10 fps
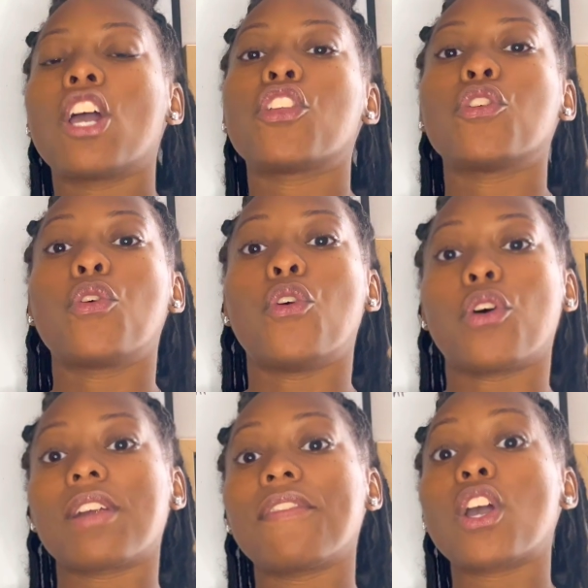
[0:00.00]
you're going
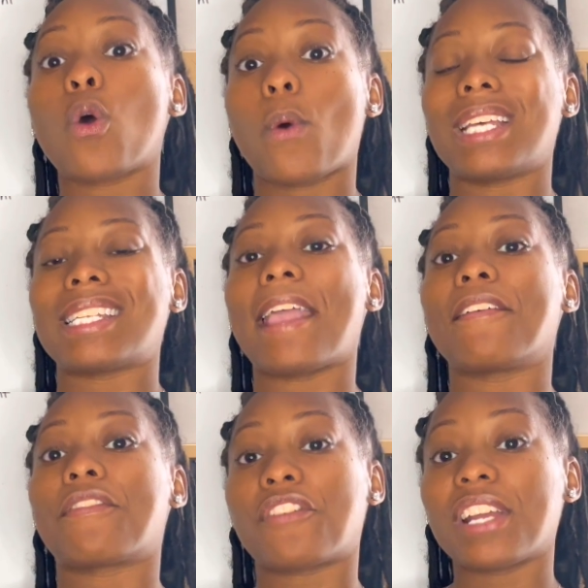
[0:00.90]
to request a
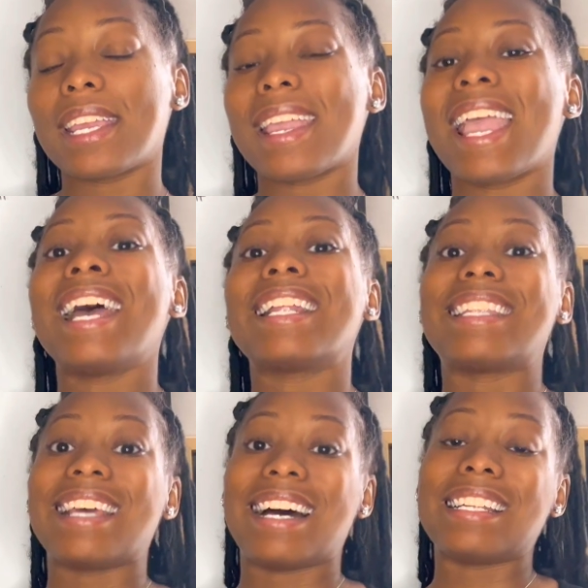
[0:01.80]
free
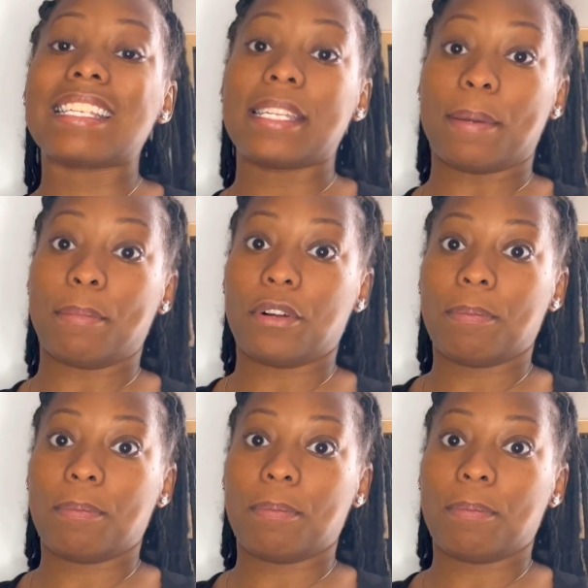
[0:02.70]
DUNS number.